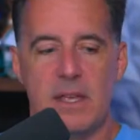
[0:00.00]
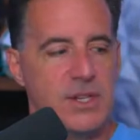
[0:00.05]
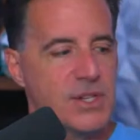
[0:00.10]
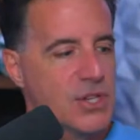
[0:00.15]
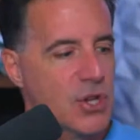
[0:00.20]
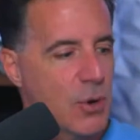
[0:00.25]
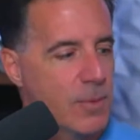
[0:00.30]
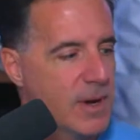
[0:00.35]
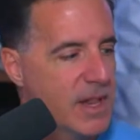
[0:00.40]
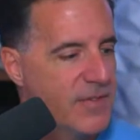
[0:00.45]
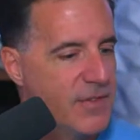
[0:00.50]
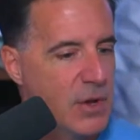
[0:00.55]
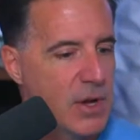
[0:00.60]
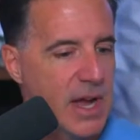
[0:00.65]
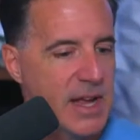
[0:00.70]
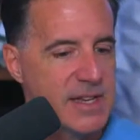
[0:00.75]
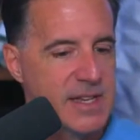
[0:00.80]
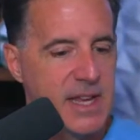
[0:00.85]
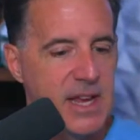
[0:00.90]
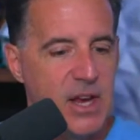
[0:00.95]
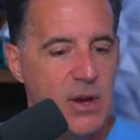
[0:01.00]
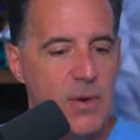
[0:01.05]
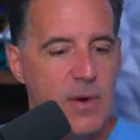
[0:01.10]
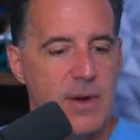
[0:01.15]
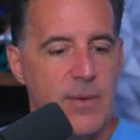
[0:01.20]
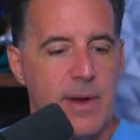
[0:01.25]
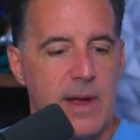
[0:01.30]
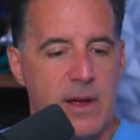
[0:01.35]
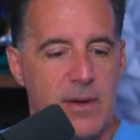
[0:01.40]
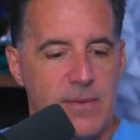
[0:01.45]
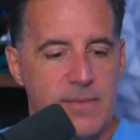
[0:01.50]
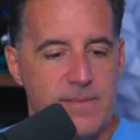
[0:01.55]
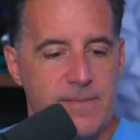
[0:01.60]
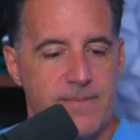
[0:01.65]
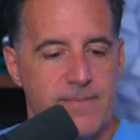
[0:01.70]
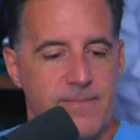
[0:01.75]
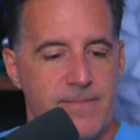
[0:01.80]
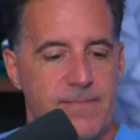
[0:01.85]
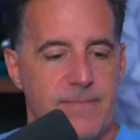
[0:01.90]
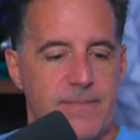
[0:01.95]
so many of you guys carry around,
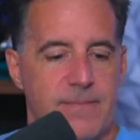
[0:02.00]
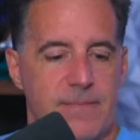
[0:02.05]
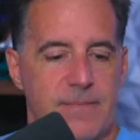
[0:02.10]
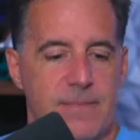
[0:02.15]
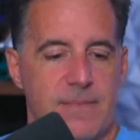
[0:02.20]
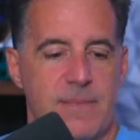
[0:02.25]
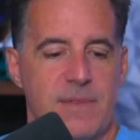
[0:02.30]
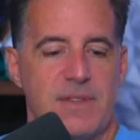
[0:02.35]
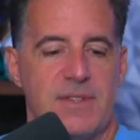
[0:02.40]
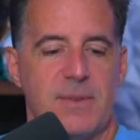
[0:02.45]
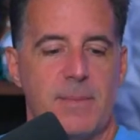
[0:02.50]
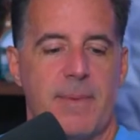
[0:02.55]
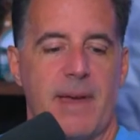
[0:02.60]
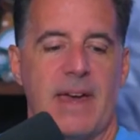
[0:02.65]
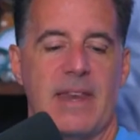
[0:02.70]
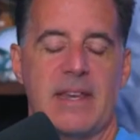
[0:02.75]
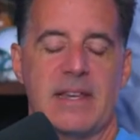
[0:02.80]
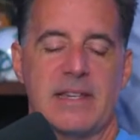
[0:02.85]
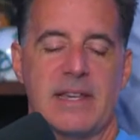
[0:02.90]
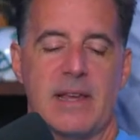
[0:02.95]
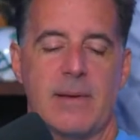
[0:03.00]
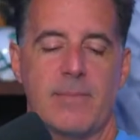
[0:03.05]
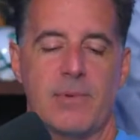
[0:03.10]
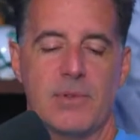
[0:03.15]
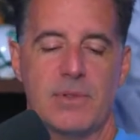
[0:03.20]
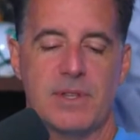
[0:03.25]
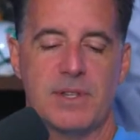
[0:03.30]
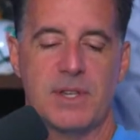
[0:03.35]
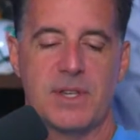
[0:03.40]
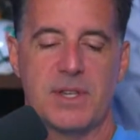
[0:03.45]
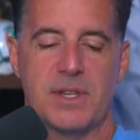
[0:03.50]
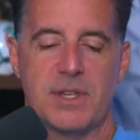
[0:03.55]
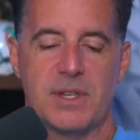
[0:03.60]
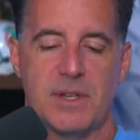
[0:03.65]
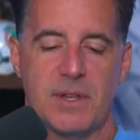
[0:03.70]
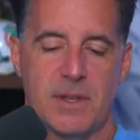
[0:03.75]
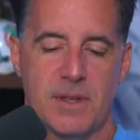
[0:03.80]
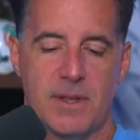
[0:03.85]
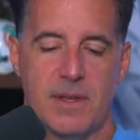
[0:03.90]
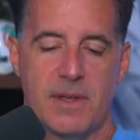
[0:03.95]
that's a bad example. This is
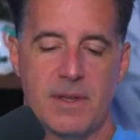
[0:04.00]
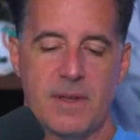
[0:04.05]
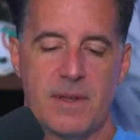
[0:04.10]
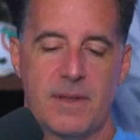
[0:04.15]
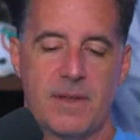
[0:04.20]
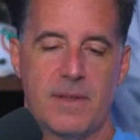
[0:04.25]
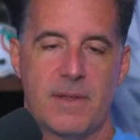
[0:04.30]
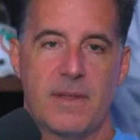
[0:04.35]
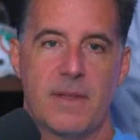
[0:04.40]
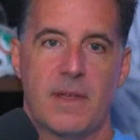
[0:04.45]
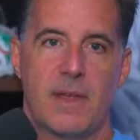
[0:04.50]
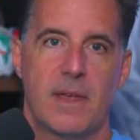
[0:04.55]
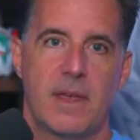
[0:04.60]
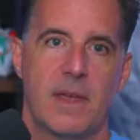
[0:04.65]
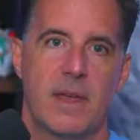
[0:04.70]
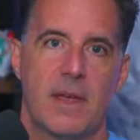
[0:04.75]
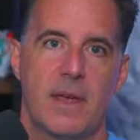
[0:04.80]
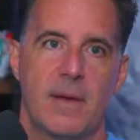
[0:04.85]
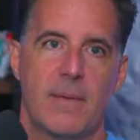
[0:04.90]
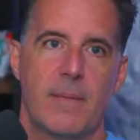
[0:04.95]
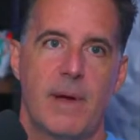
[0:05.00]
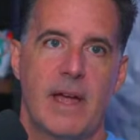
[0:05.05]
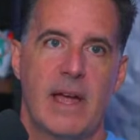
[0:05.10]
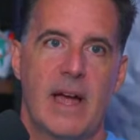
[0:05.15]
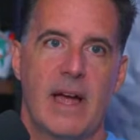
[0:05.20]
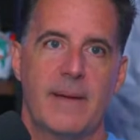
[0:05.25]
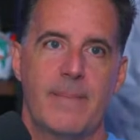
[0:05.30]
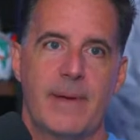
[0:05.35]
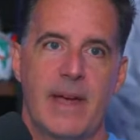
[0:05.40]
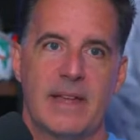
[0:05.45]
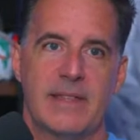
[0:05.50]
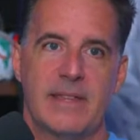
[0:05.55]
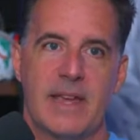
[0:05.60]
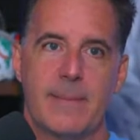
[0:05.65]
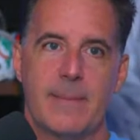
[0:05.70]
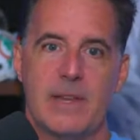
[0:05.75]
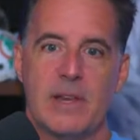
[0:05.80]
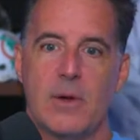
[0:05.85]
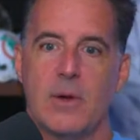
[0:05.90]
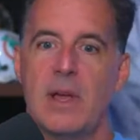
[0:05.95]
my iPad type
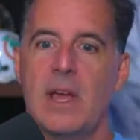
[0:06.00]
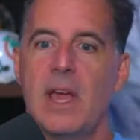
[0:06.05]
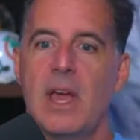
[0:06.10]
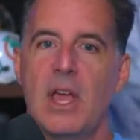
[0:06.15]
of deal.